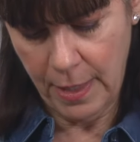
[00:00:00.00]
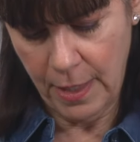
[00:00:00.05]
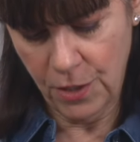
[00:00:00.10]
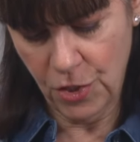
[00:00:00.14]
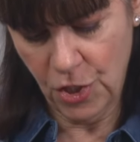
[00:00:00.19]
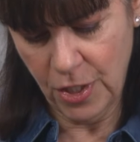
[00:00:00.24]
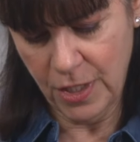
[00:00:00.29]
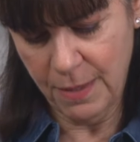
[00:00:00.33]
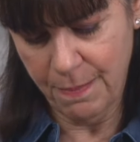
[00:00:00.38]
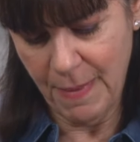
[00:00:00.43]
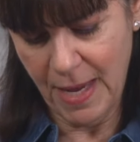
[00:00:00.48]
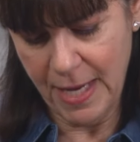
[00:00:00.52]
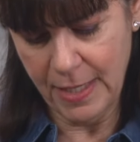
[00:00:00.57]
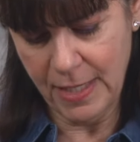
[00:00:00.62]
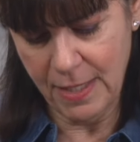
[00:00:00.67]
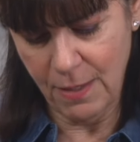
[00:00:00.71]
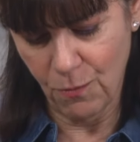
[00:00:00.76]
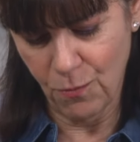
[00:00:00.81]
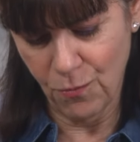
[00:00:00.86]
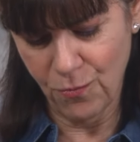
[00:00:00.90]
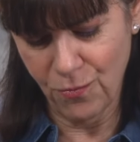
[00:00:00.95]
It just
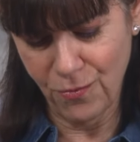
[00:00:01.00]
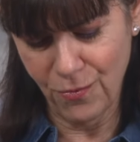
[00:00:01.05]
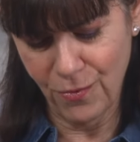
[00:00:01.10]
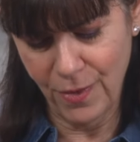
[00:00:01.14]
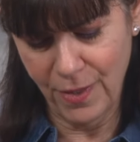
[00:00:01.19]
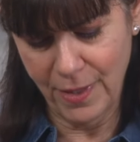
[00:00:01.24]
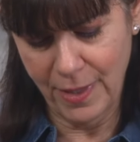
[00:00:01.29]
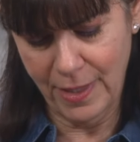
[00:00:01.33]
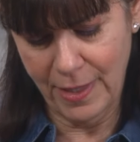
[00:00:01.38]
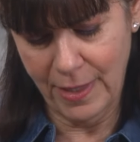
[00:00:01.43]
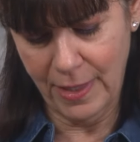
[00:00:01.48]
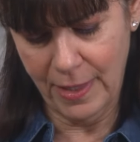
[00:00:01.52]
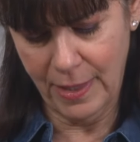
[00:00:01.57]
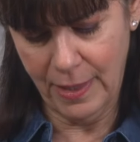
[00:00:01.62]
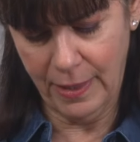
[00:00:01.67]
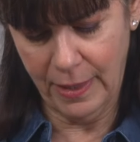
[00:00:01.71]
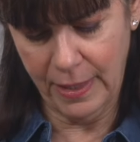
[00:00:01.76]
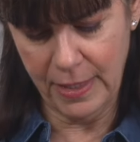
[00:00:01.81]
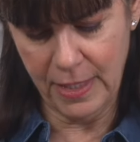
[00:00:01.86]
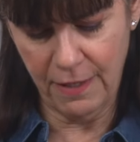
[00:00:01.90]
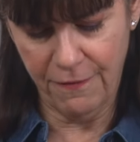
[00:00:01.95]
makes it
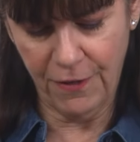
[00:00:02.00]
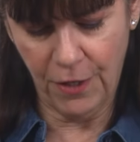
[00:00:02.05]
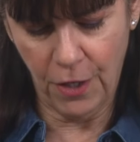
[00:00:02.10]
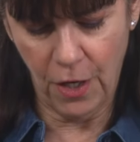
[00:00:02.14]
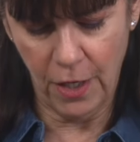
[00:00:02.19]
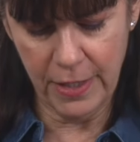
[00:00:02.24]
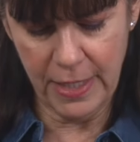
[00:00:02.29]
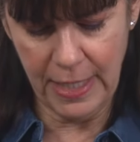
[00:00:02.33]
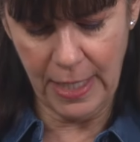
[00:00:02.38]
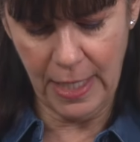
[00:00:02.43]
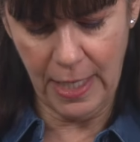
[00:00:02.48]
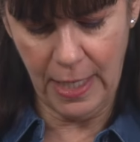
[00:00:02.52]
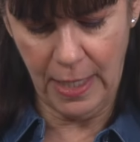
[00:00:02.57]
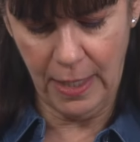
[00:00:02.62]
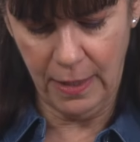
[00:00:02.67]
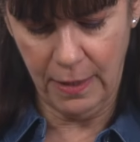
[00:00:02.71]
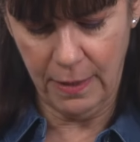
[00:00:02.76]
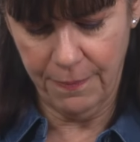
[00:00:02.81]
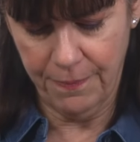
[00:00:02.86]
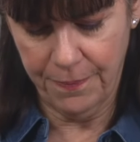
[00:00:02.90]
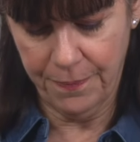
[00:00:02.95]
really difficult to
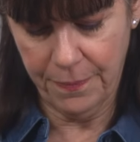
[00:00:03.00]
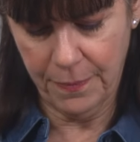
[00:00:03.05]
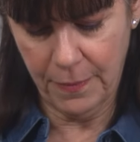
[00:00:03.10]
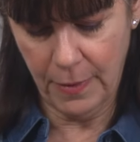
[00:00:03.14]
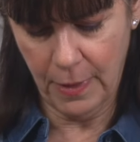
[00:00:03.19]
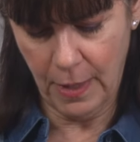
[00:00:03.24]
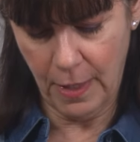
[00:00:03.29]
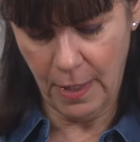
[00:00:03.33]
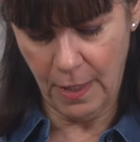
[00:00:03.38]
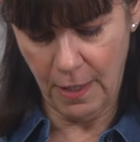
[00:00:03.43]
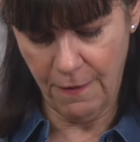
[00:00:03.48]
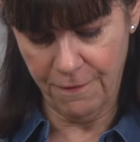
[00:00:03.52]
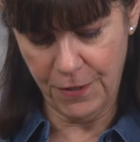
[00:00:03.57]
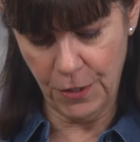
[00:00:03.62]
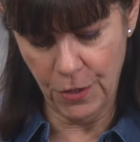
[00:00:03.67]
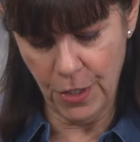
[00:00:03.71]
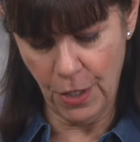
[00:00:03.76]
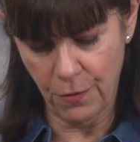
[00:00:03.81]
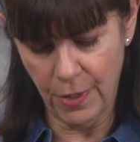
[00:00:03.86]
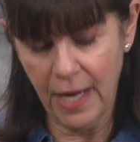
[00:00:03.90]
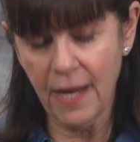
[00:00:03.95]
eat if you
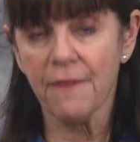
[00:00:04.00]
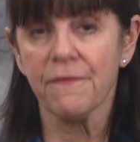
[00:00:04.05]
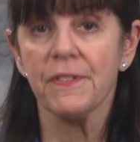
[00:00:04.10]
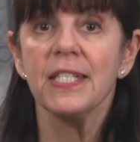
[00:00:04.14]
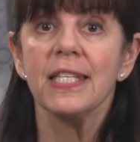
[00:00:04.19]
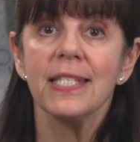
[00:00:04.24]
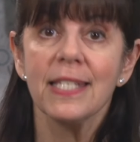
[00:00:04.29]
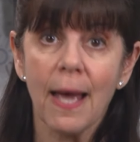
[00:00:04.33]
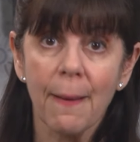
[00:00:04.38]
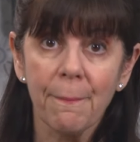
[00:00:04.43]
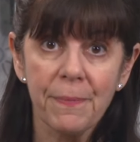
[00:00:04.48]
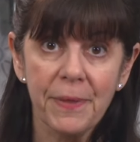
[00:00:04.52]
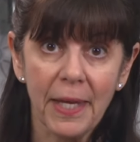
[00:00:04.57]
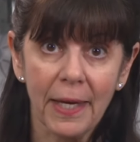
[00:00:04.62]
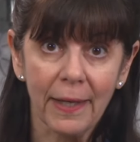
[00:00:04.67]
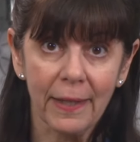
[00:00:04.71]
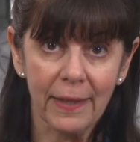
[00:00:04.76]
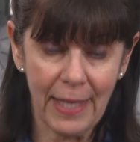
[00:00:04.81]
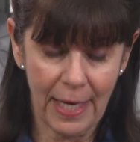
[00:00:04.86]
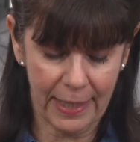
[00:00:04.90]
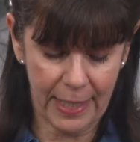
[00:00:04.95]
don't have
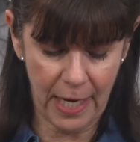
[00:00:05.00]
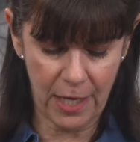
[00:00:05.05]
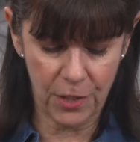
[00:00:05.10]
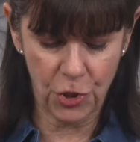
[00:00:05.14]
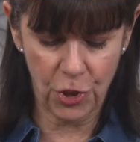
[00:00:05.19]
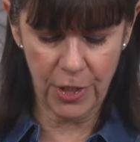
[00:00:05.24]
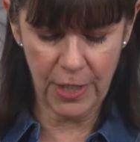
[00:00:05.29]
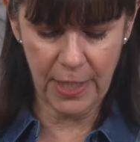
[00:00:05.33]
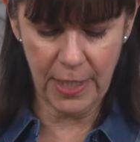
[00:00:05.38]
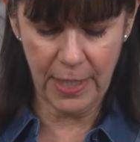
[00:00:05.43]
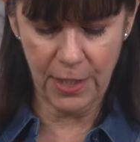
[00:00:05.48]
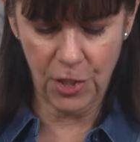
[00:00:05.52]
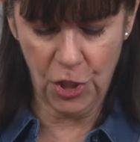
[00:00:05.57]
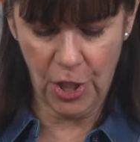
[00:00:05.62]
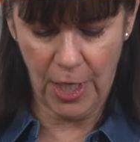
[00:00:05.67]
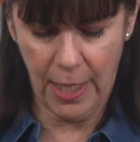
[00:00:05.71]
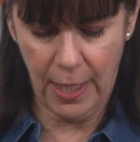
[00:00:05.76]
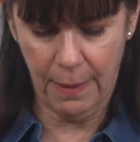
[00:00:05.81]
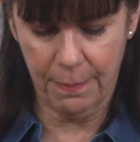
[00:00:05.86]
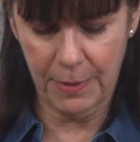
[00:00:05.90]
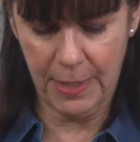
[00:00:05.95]
something that catches the
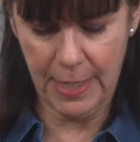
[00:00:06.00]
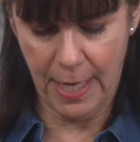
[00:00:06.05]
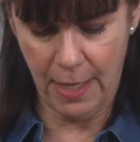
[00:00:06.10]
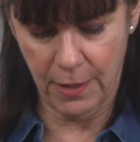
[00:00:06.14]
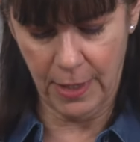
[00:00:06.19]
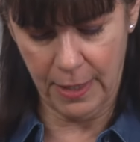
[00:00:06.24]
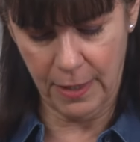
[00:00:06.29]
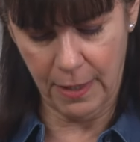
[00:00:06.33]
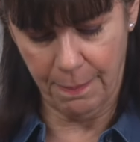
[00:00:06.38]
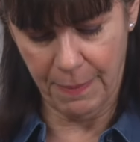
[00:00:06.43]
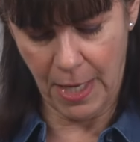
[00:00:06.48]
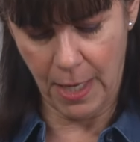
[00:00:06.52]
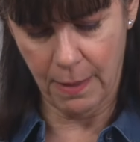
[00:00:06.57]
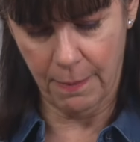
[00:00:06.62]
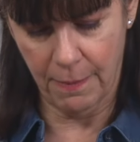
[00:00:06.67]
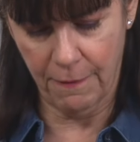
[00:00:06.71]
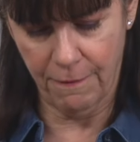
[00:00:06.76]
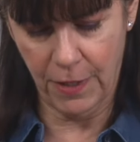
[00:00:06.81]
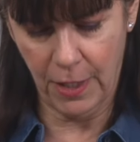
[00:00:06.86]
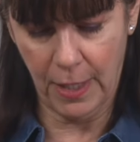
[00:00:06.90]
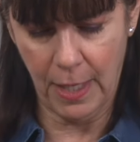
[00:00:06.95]
jam down at the
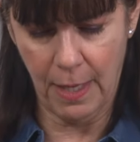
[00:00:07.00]
bottom of the